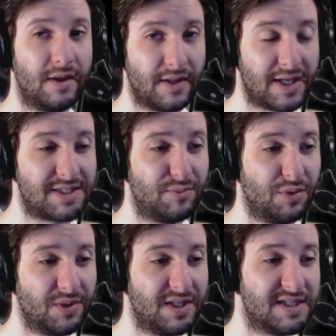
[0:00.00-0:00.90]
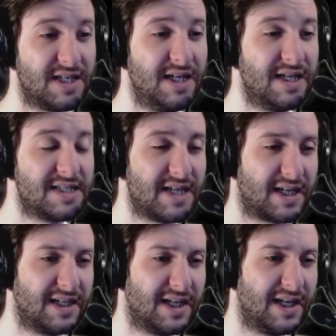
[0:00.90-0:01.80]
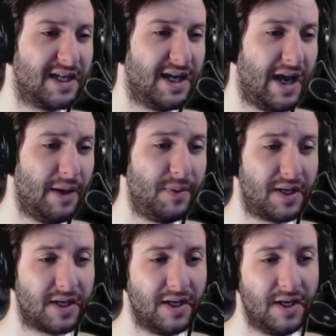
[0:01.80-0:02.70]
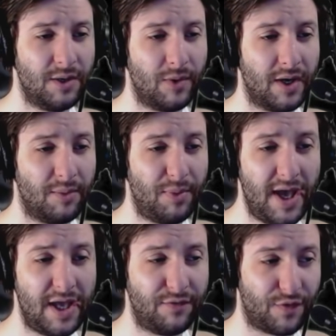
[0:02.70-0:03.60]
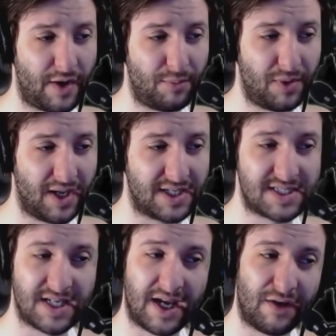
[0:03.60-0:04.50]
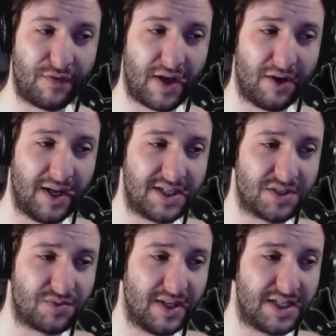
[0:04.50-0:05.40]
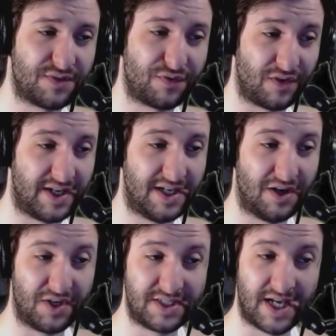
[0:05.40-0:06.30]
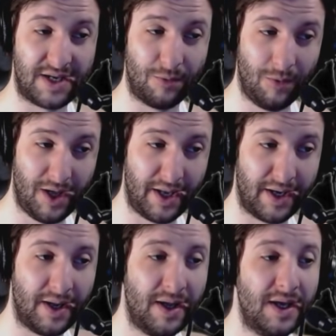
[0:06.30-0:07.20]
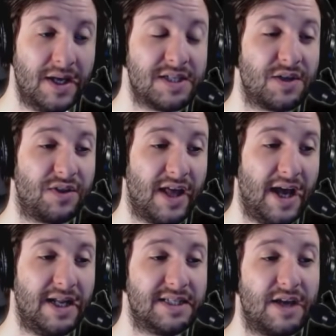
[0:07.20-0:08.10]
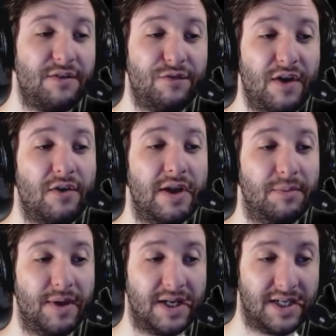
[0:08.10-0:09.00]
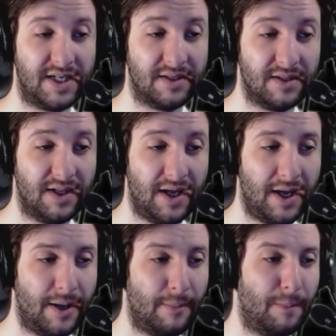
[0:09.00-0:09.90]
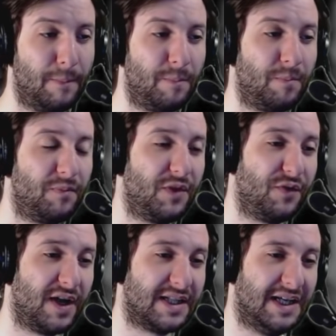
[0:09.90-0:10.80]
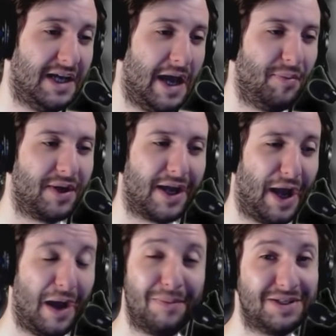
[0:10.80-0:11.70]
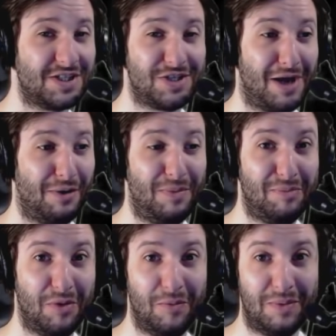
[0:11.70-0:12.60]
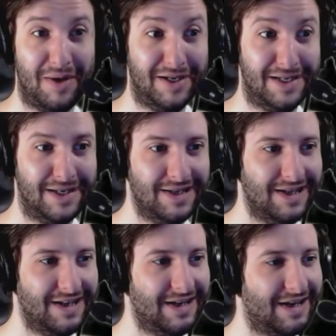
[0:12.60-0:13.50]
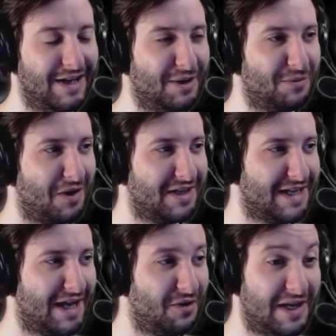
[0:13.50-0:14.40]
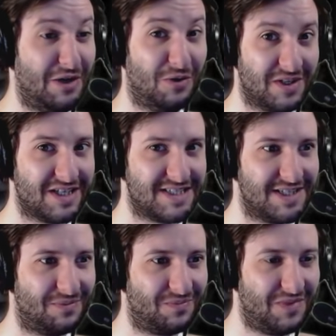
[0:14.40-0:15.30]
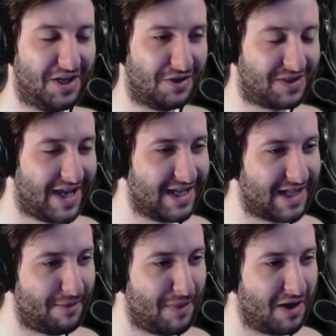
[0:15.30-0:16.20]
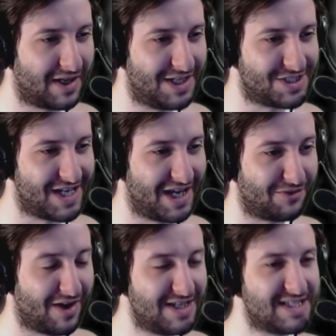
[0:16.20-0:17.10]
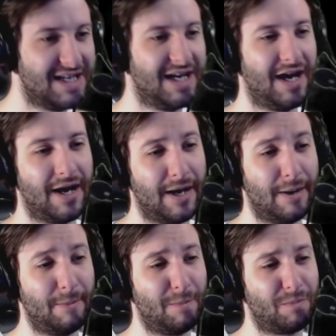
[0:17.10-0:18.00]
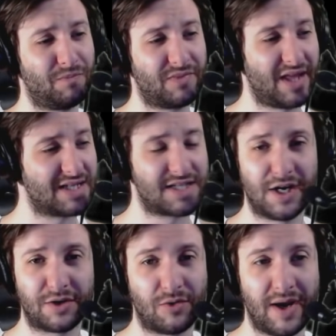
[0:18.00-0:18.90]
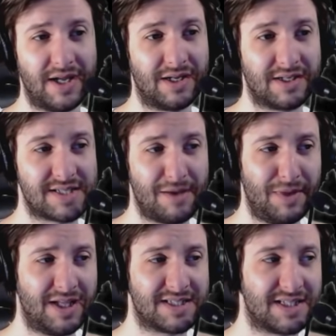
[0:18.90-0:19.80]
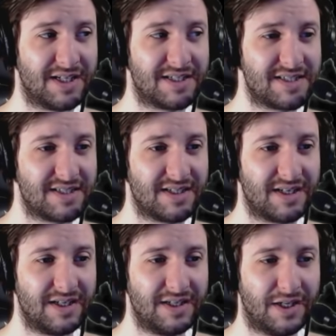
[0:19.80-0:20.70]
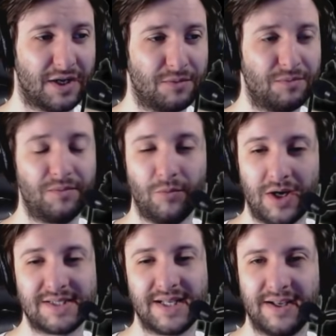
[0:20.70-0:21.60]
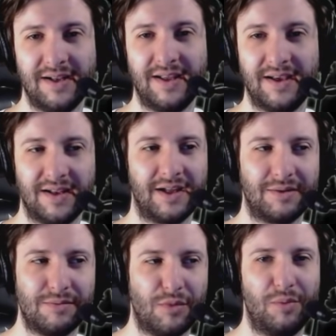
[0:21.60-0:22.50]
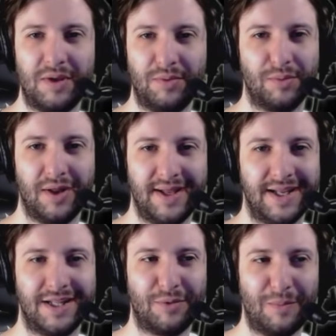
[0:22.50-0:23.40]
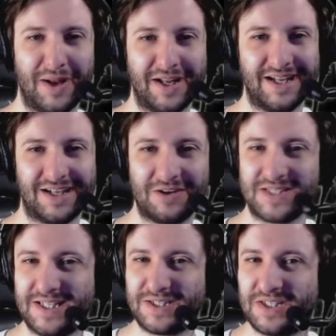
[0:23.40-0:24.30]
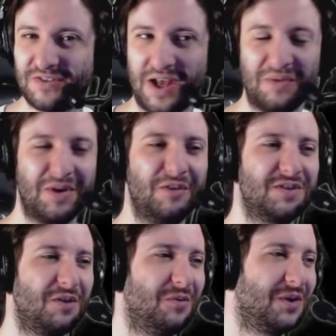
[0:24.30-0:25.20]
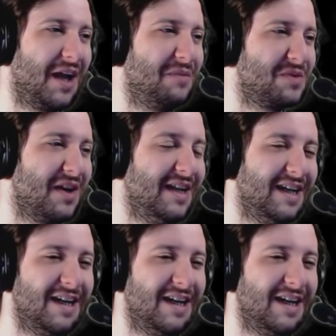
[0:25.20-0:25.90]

That's important. Secondly, Epic were paying for our players to have our latest release free on day one. So that is a very big deal. Um, the fact that Epic are happy to shower people with money uh, right now in order to, you know, get that market share, right? Um, that's kind of great because that means that you know, what I said earlier, like, more people are playing it, the more money goes into development of Total War games, right?